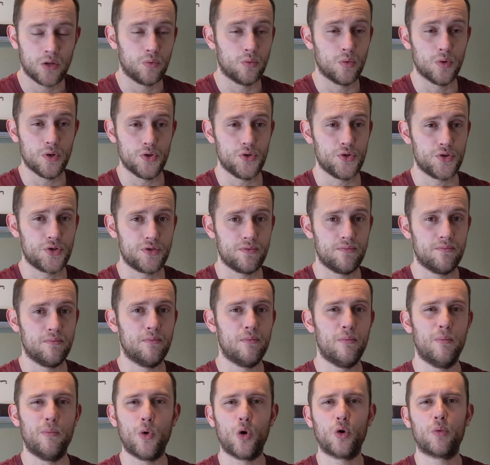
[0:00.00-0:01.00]
was
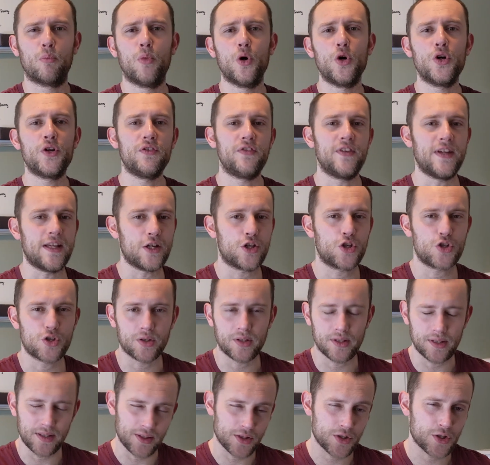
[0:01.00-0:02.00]
more
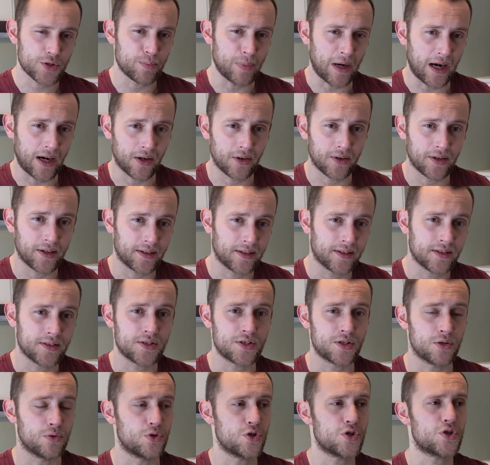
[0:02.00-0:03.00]
motivational and aspiring.
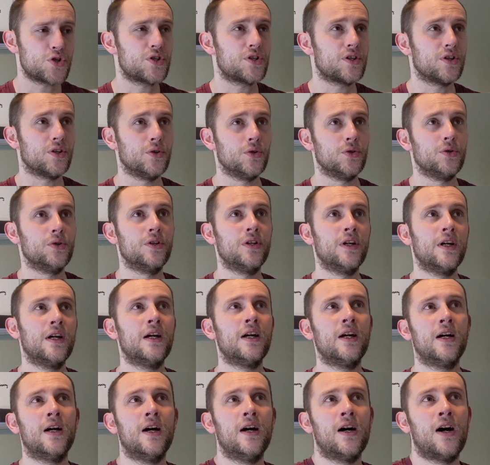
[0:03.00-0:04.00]
So just to
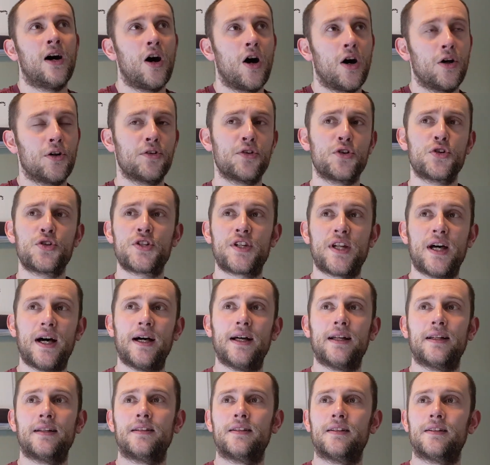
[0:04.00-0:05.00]

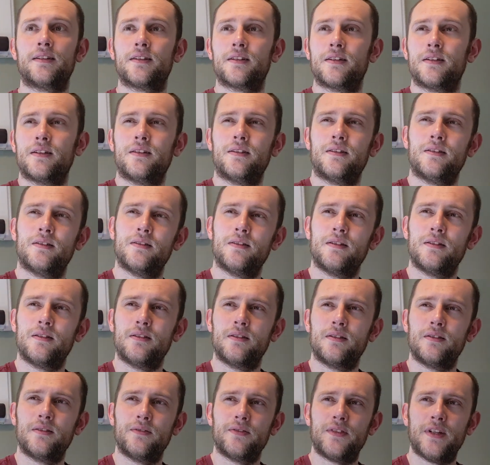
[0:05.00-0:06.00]
understand
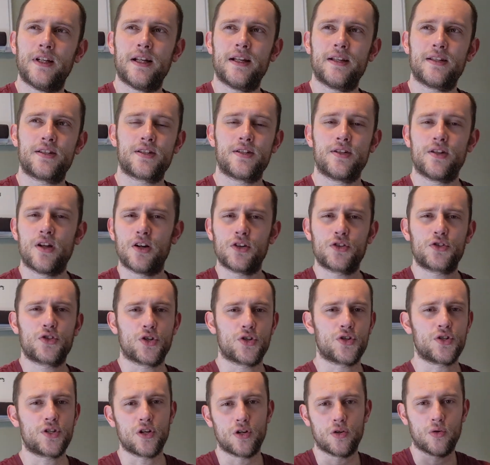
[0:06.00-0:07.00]
that it's not
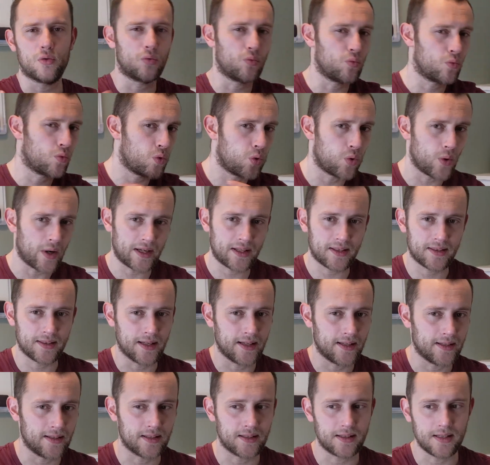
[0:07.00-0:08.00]
just a quick
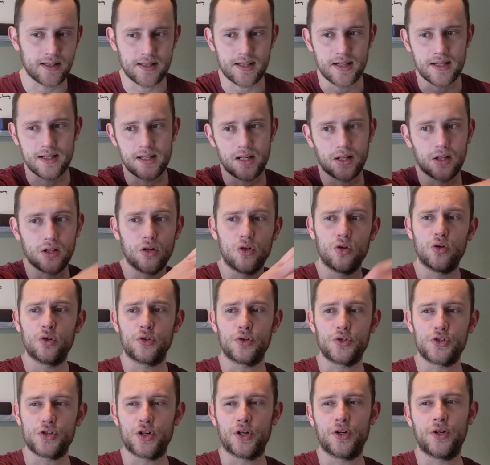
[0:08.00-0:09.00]
thing, that this is a
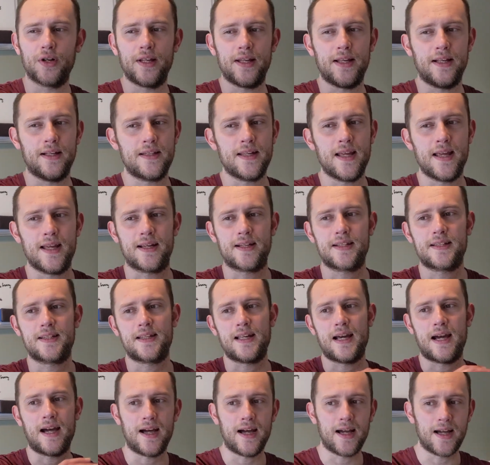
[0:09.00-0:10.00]
long journey, it takes
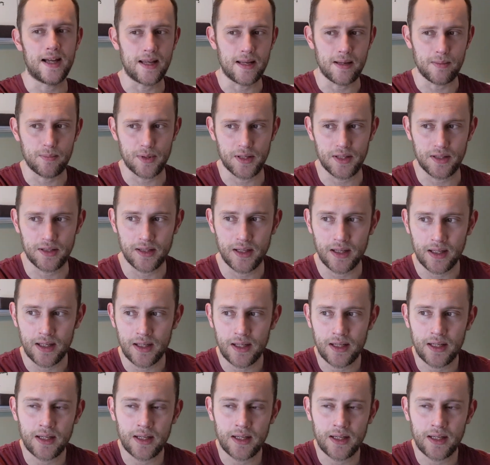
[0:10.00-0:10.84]
time, and